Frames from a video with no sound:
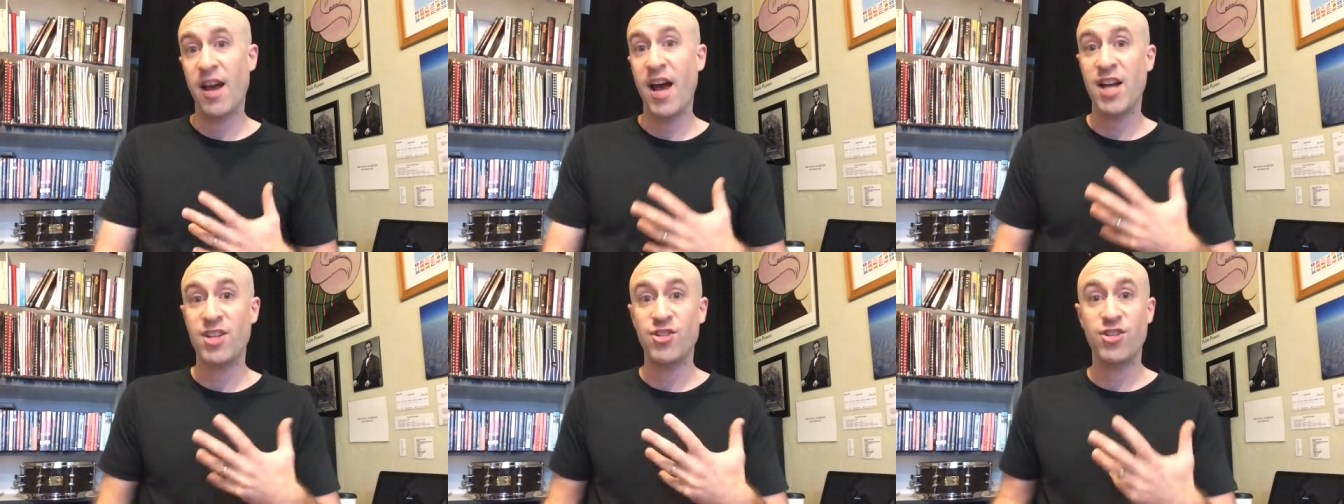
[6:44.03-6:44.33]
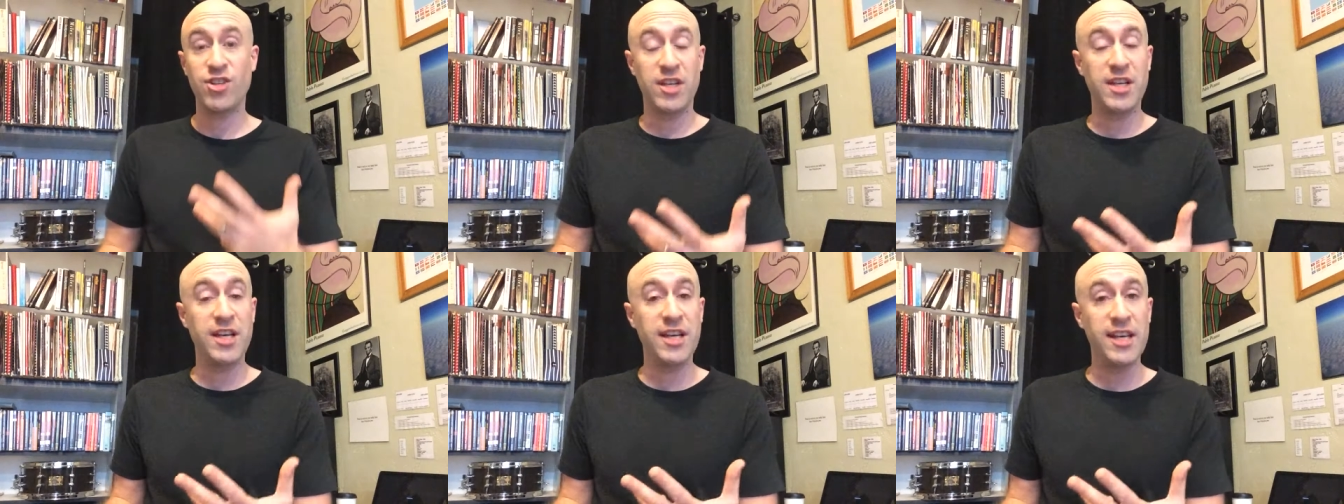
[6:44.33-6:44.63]

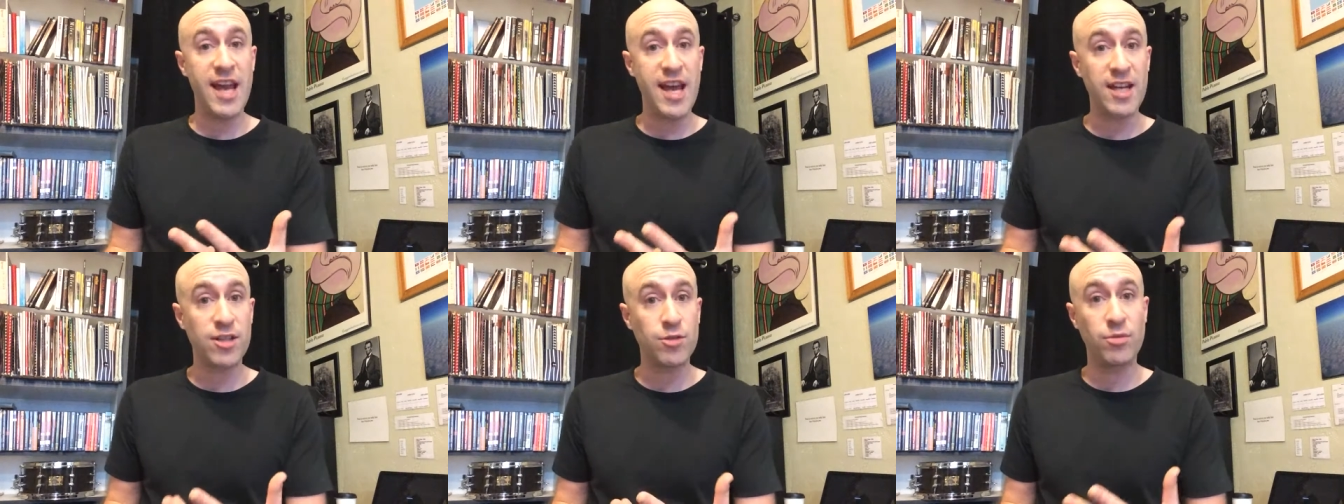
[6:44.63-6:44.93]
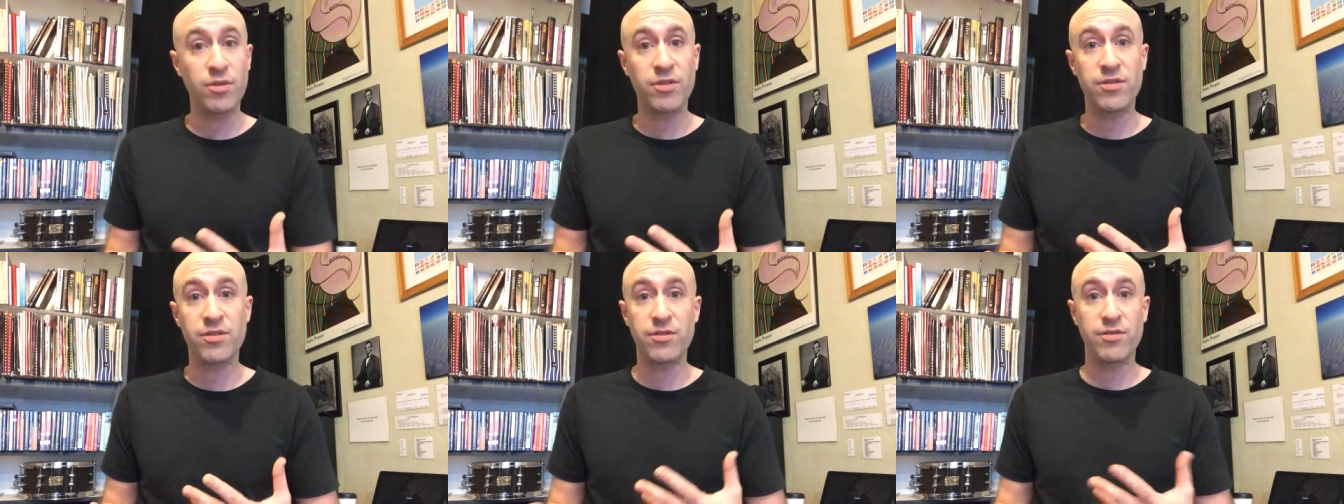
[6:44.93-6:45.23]
actually connect
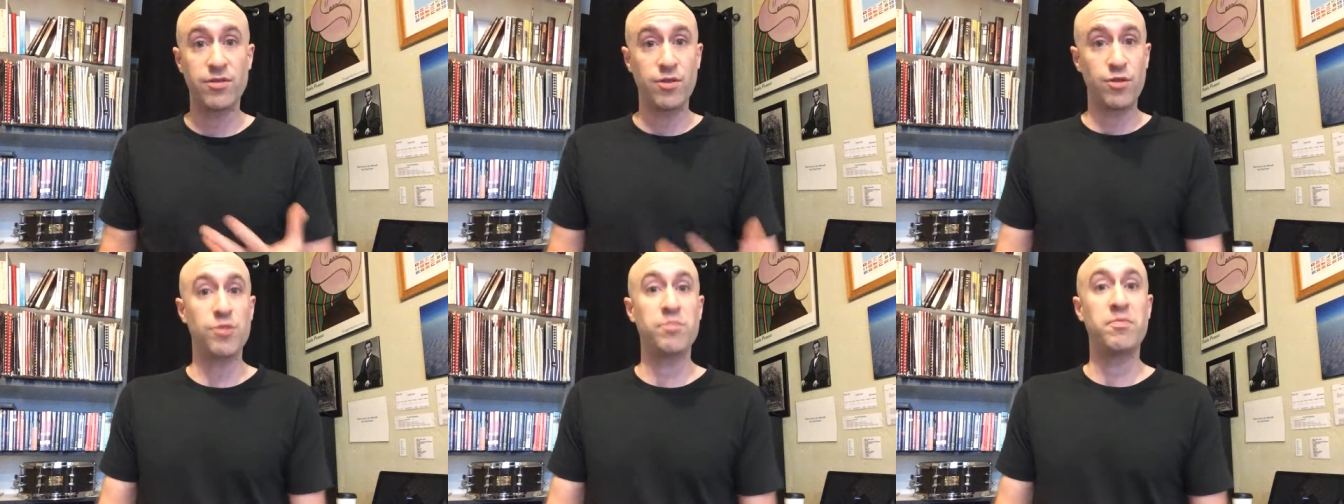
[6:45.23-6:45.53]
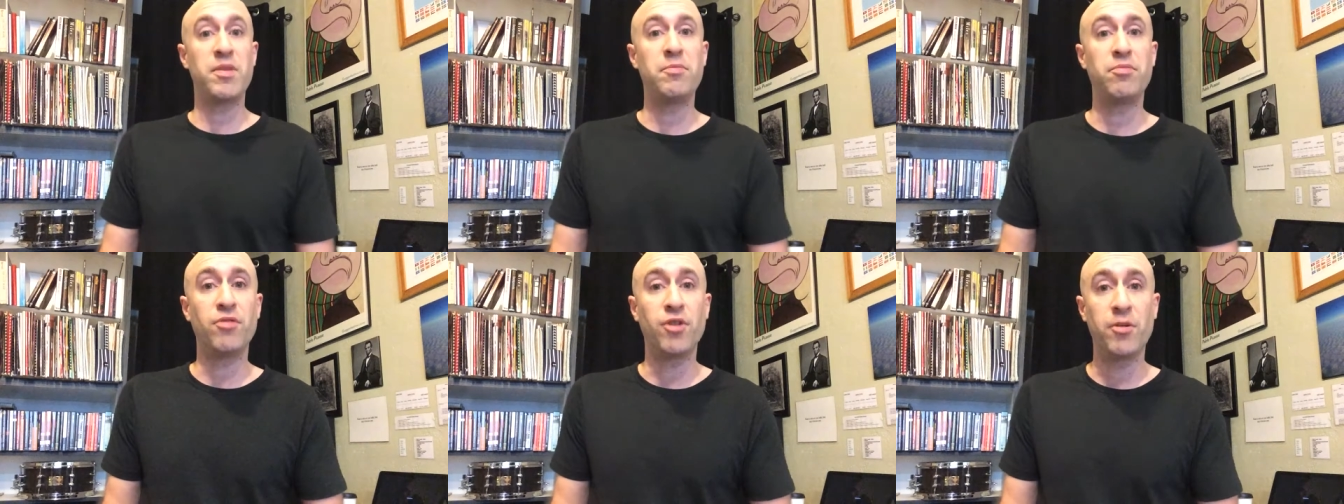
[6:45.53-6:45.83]
with those
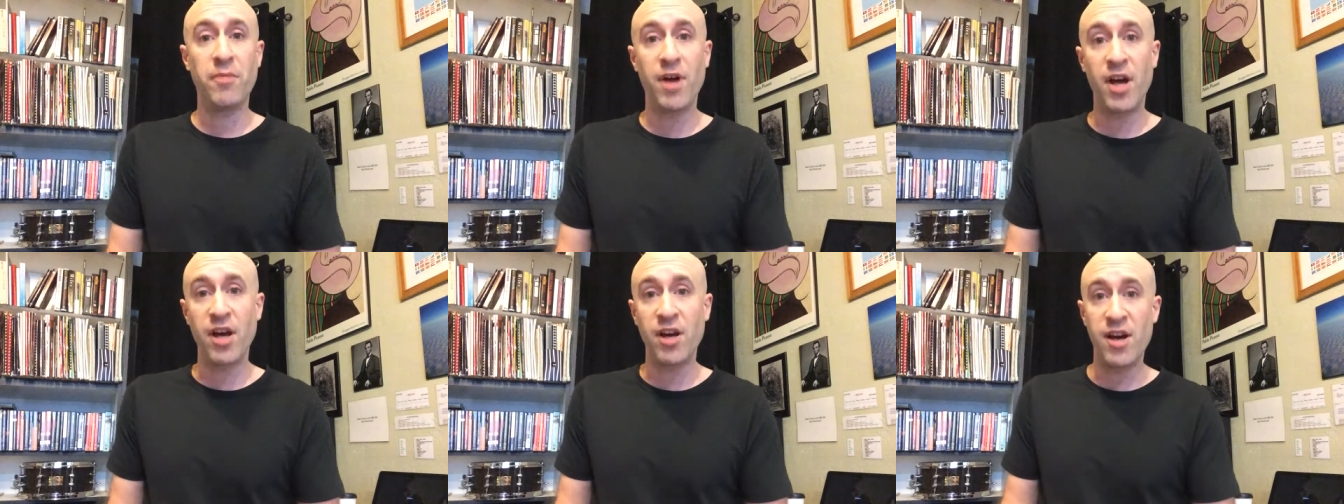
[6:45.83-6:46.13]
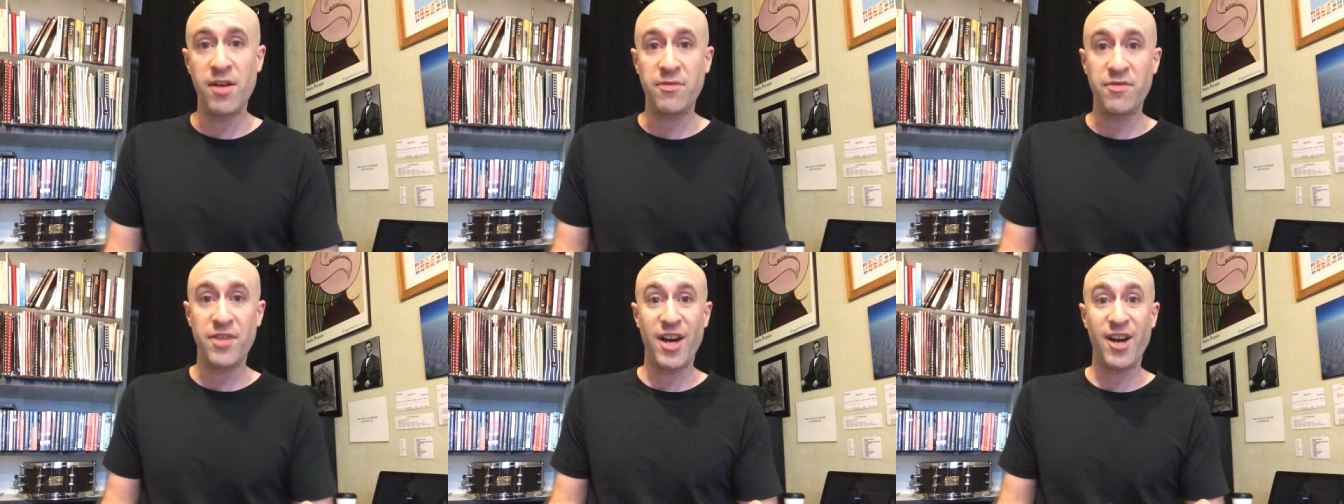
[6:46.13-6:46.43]
people in my
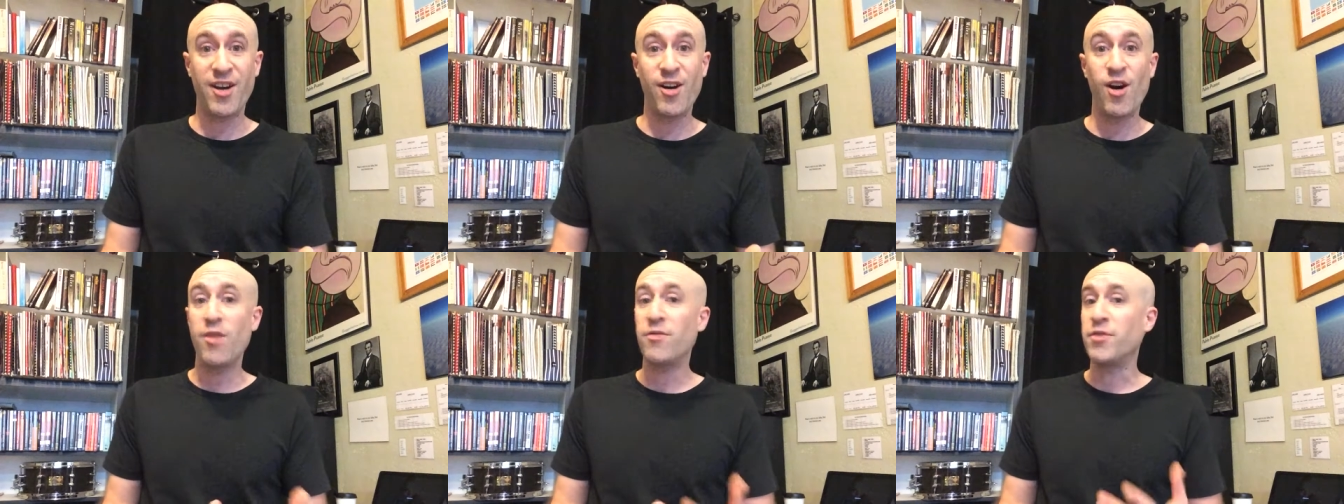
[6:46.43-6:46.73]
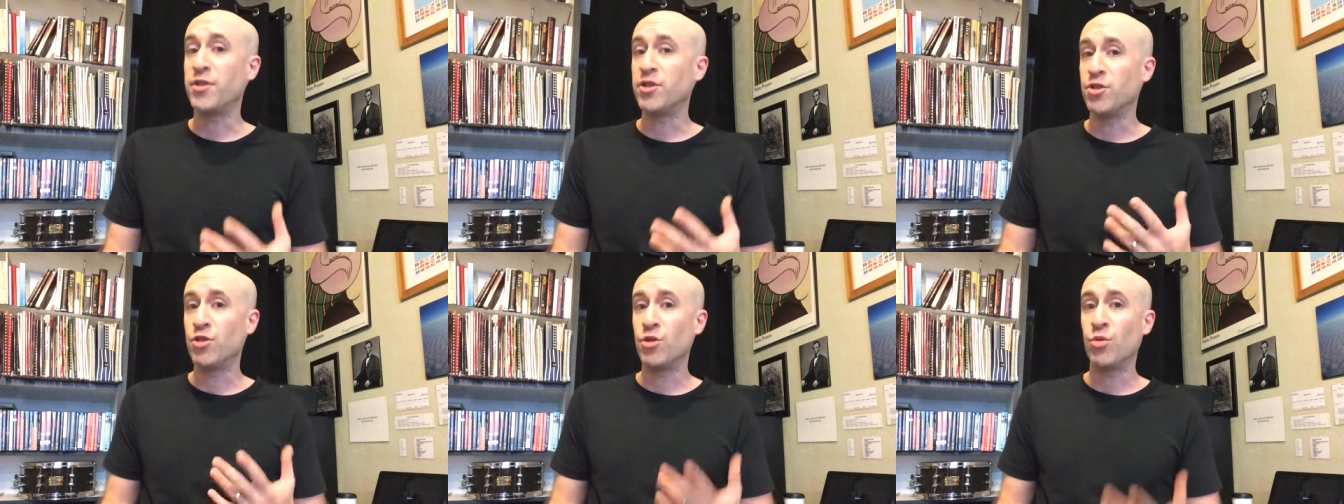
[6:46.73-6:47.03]
life that I
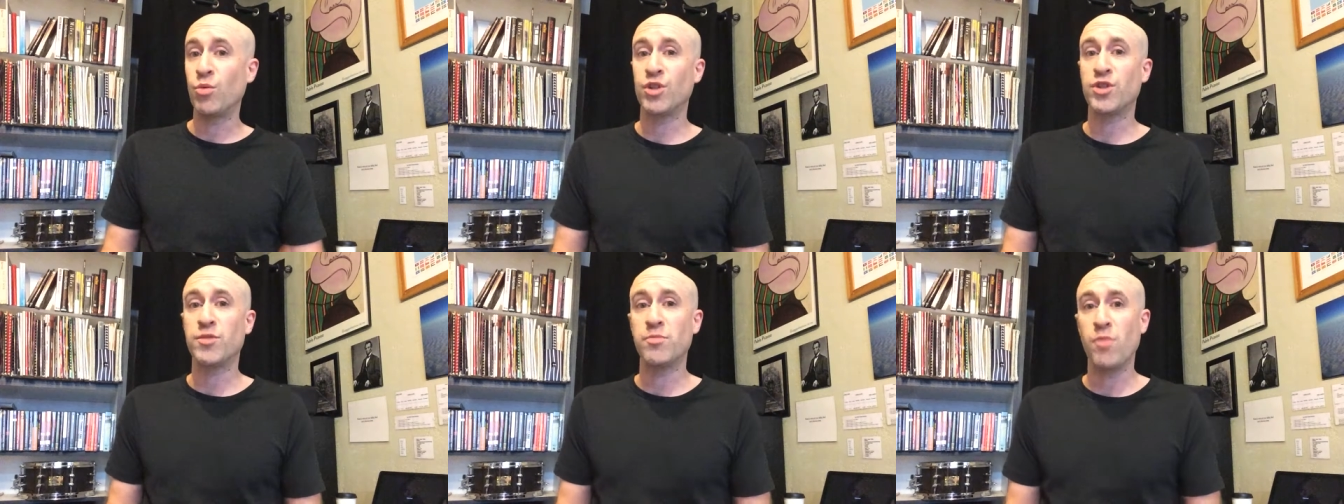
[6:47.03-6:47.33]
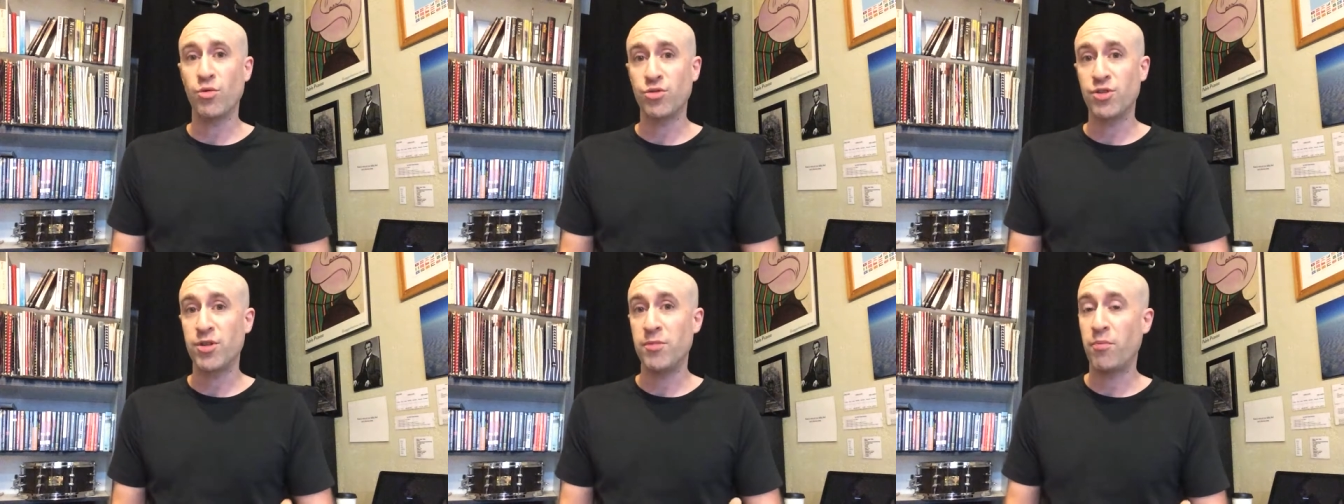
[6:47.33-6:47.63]
love and do what's
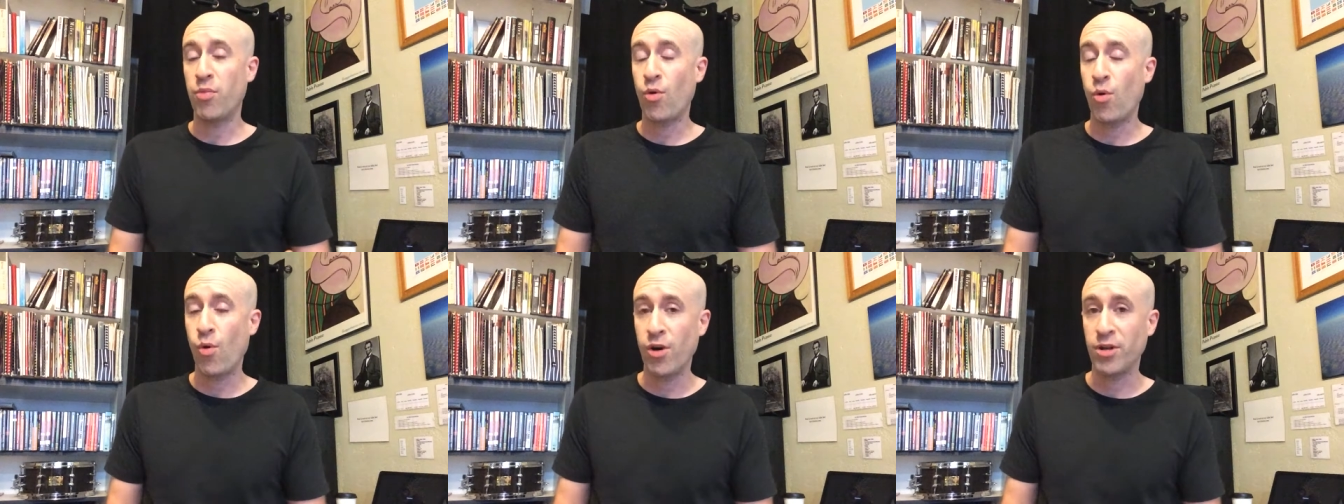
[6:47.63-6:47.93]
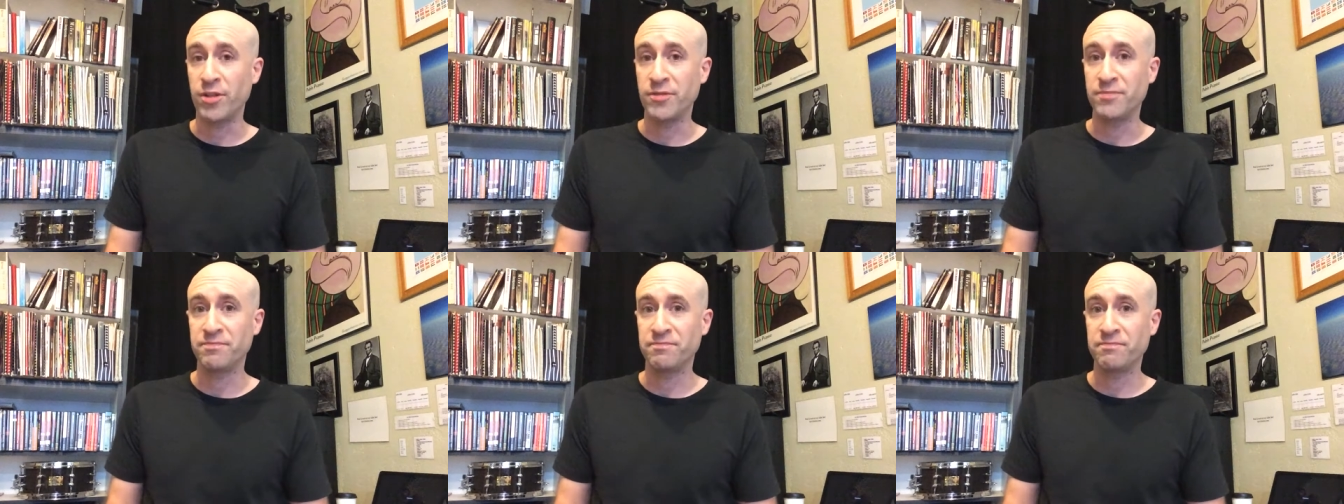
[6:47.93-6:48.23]
most
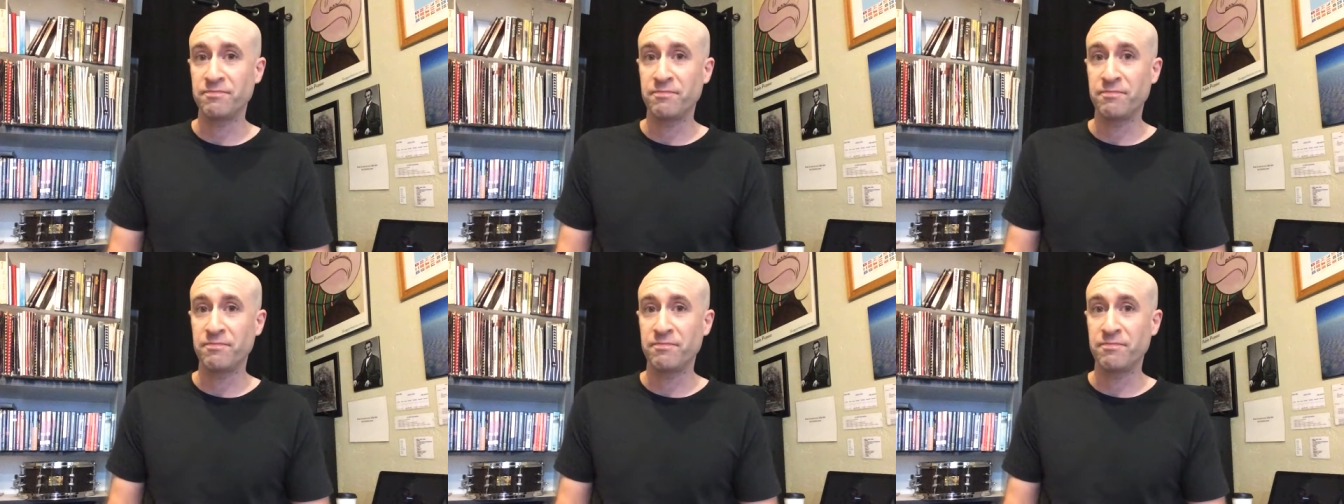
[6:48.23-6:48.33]
important.